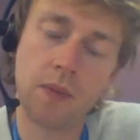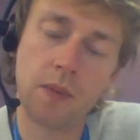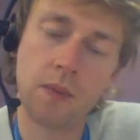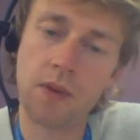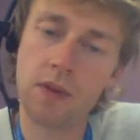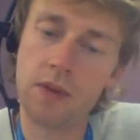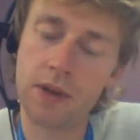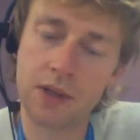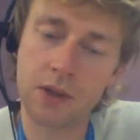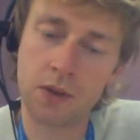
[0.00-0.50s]

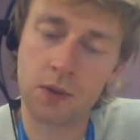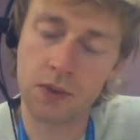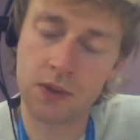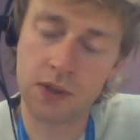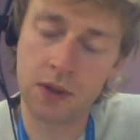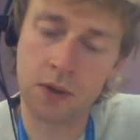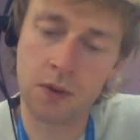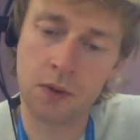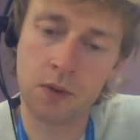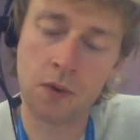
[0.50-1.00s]
This
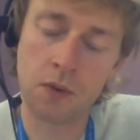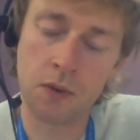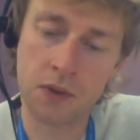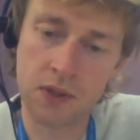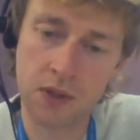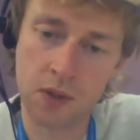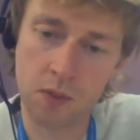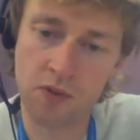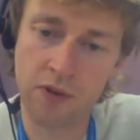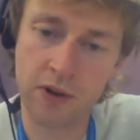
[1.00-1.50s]
also
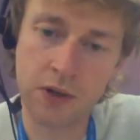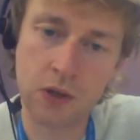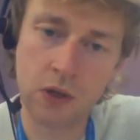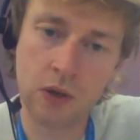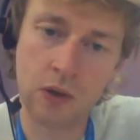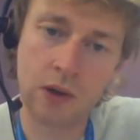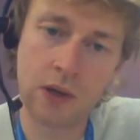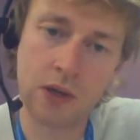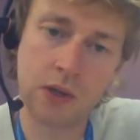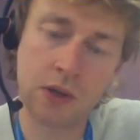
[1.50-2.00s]
causes
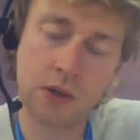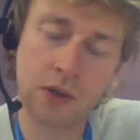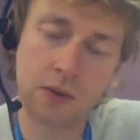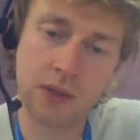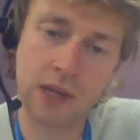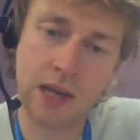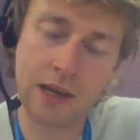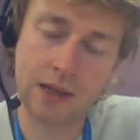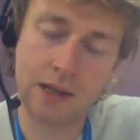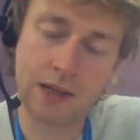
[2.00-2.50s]
operational
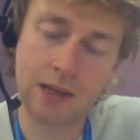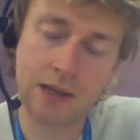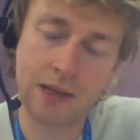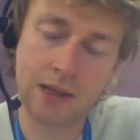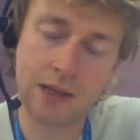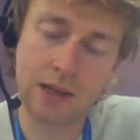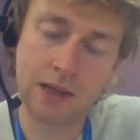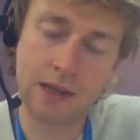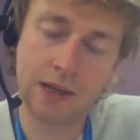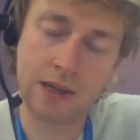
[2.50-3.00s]
issues, as
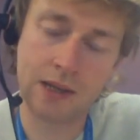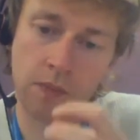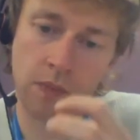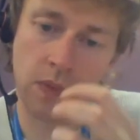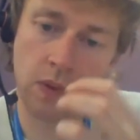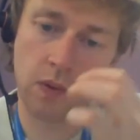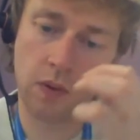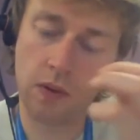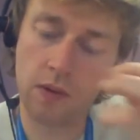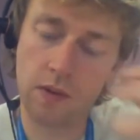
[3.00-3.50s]

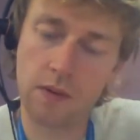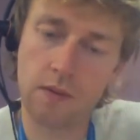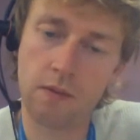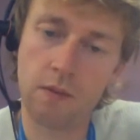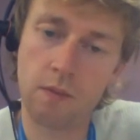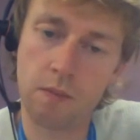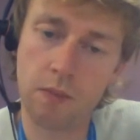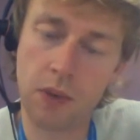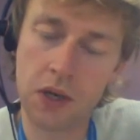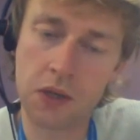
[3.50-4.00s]

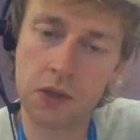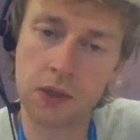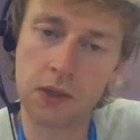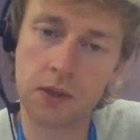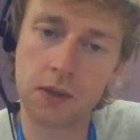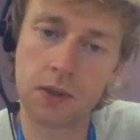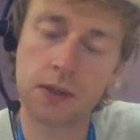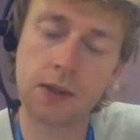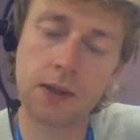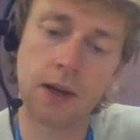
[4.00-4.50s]

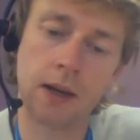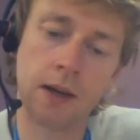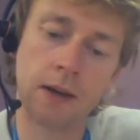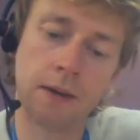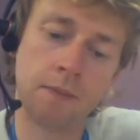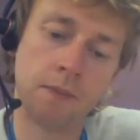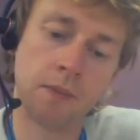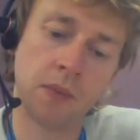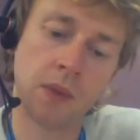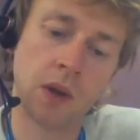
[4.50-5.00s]
patients
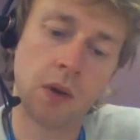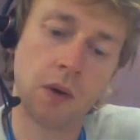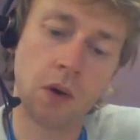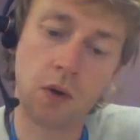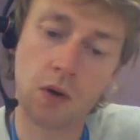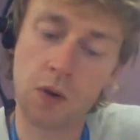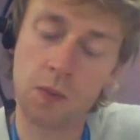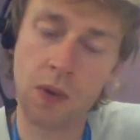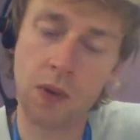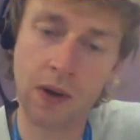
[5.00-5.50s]

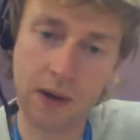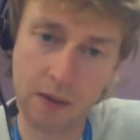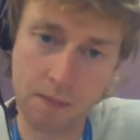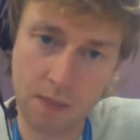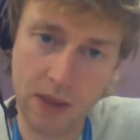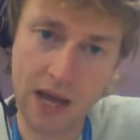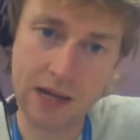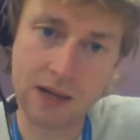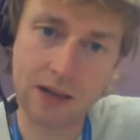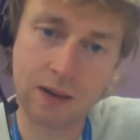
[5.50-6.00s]
occupying a
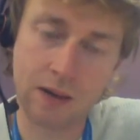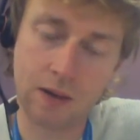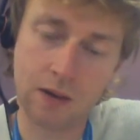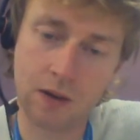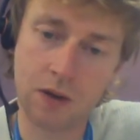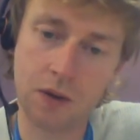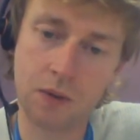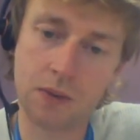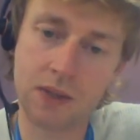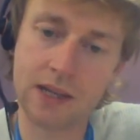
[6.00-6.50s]
bed in an
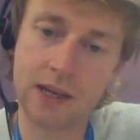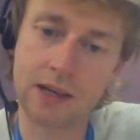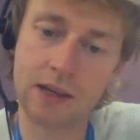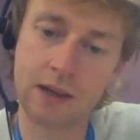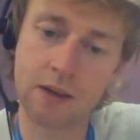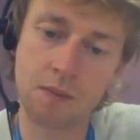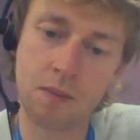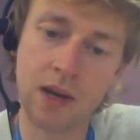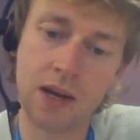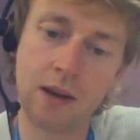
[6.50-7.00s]
acute
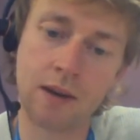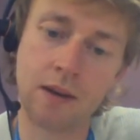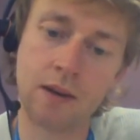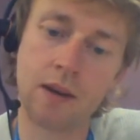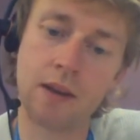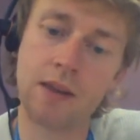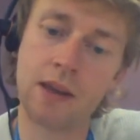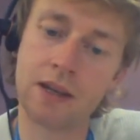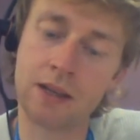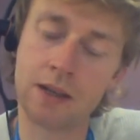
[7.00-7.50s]
setting mean
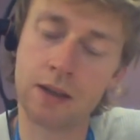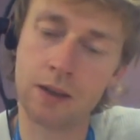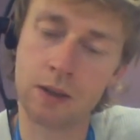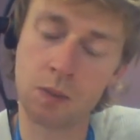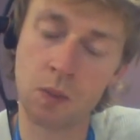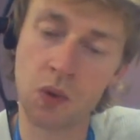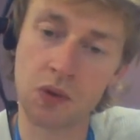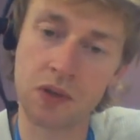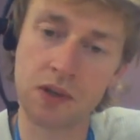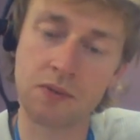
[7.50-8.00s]
that it
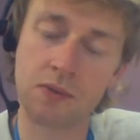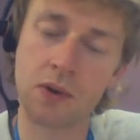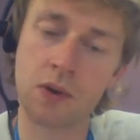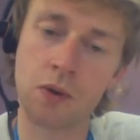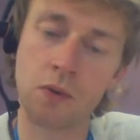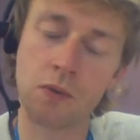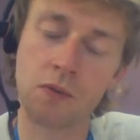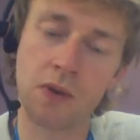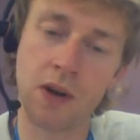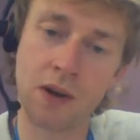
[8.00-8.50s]
is more
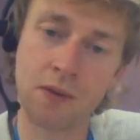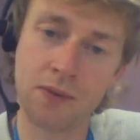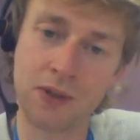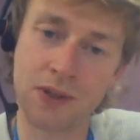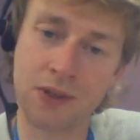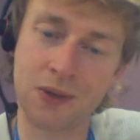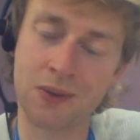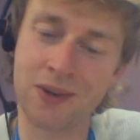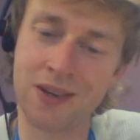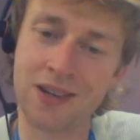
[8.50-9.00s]
difficult for
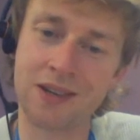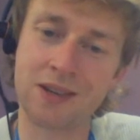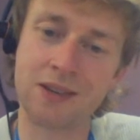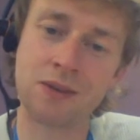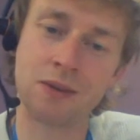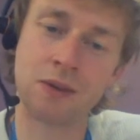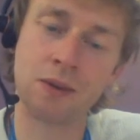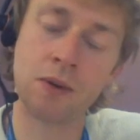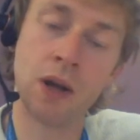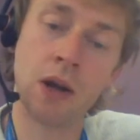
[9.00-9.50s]
others who need
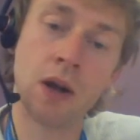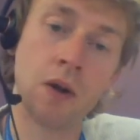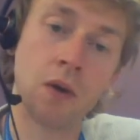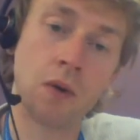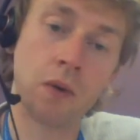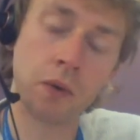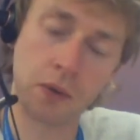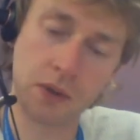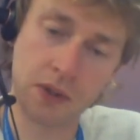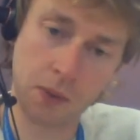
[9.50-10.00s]
to
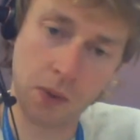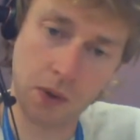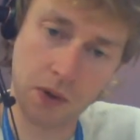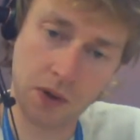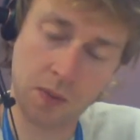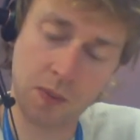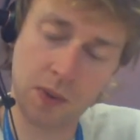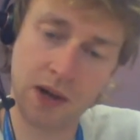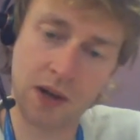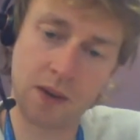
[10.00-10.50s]
also
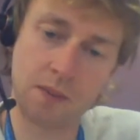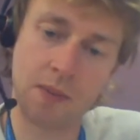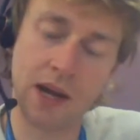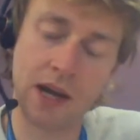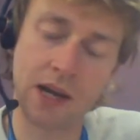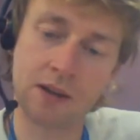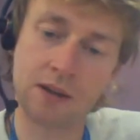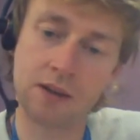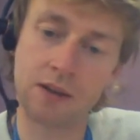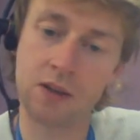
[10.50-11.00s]
occupy a
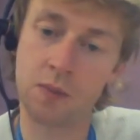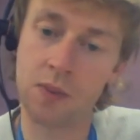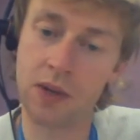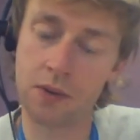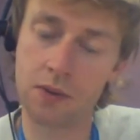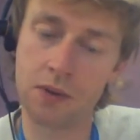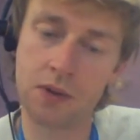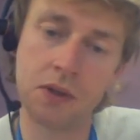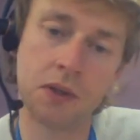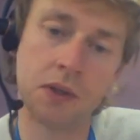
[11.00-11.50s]
bed to be
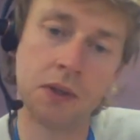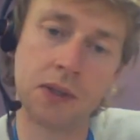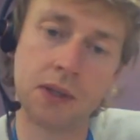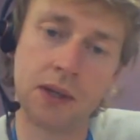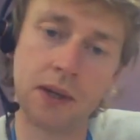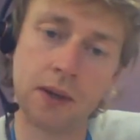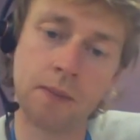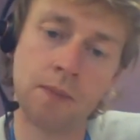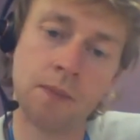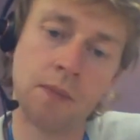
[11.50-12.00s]
able to do so.